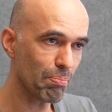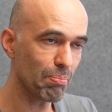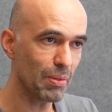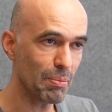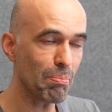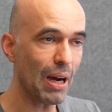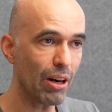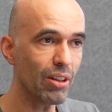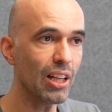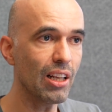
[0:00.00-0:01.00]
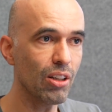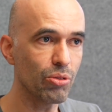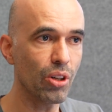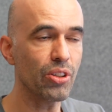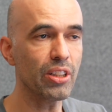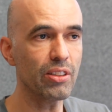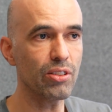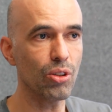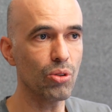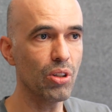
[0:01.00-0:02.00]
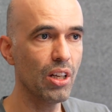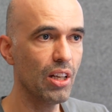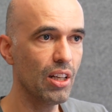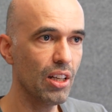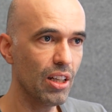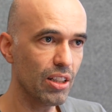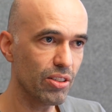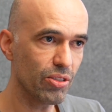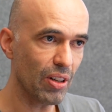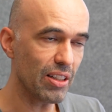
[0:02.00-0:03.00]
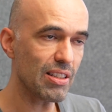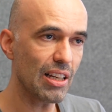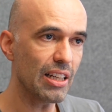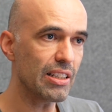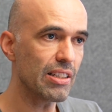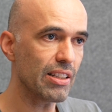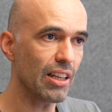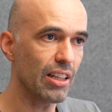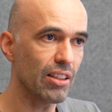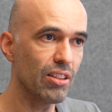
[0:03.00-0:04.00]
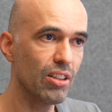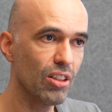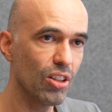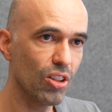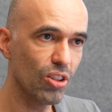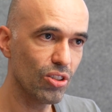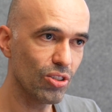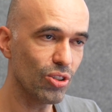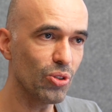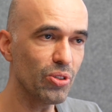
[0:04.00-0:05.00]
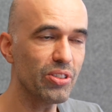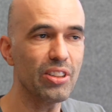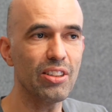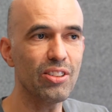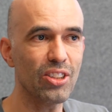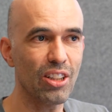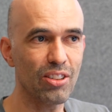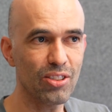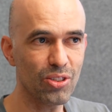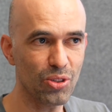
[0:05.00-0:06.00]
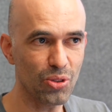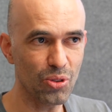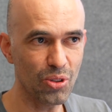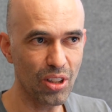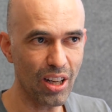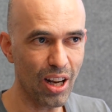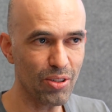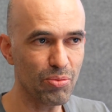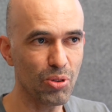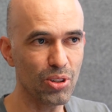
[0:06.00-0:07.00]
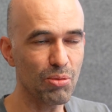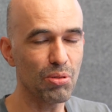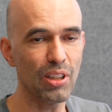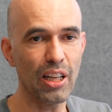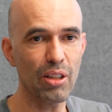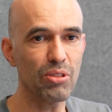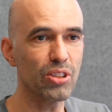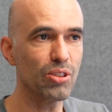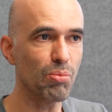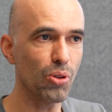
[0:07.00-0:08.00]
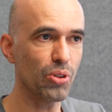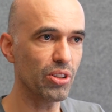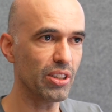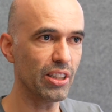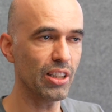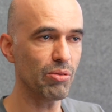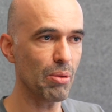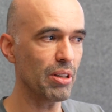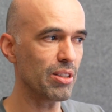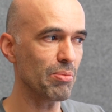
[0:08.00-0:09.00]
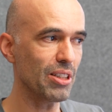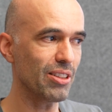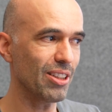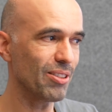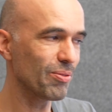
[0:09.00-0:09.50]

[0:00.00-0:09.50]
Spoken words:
in parallel running, so translators can use these channels to have multiple languages supported in a Webex meeting.